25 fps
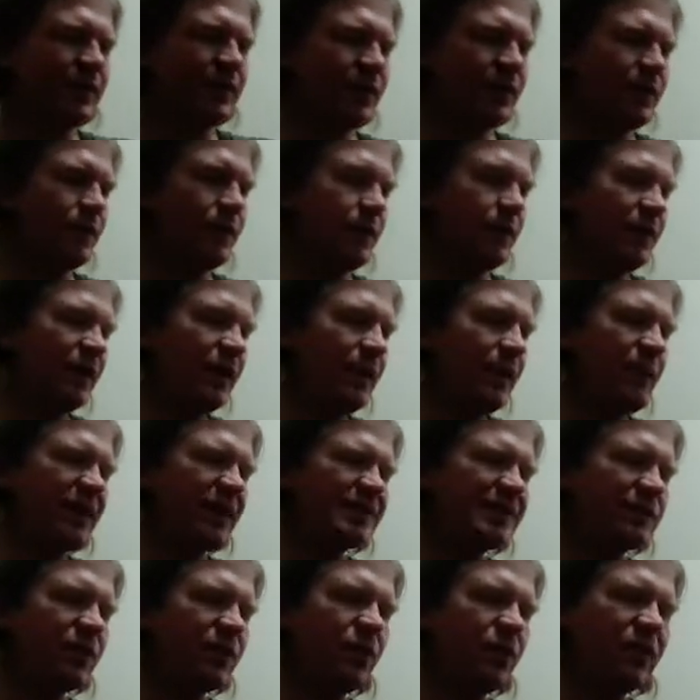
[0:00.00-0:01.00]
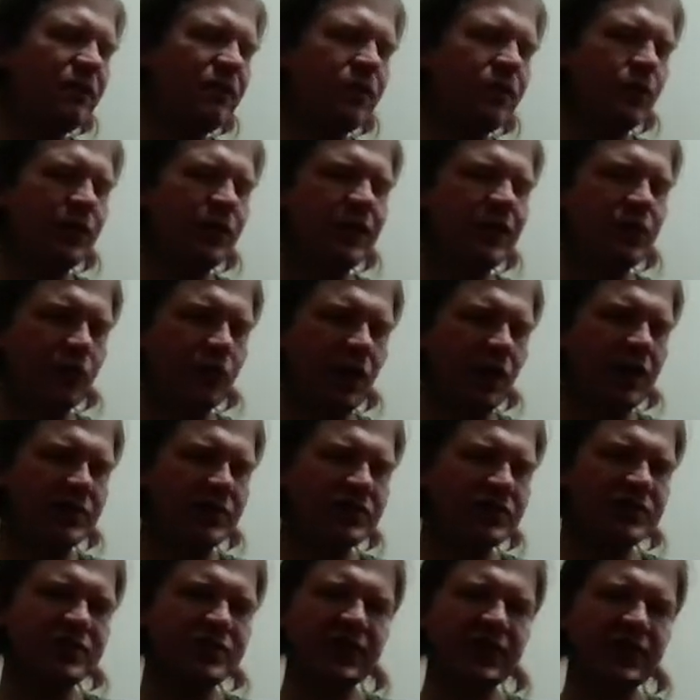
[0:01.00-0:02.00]
You get basically Wind Fury and
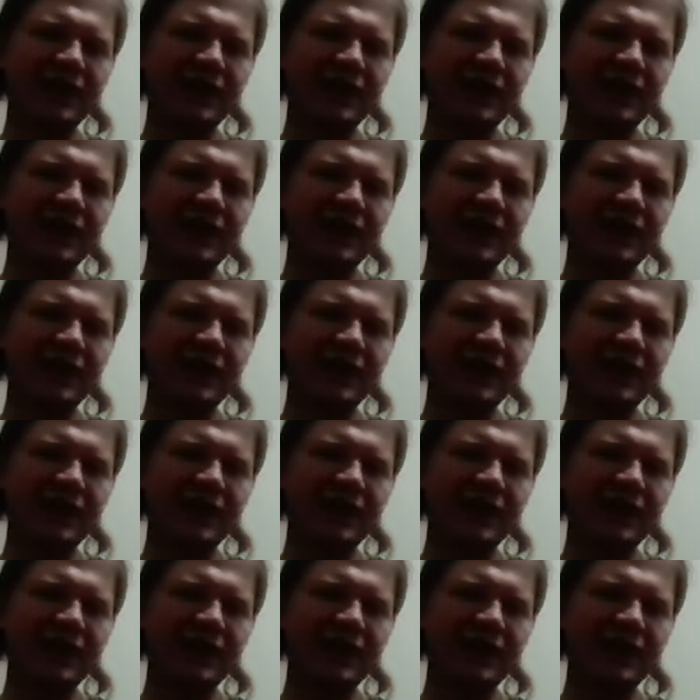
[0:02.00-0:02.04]
Rush,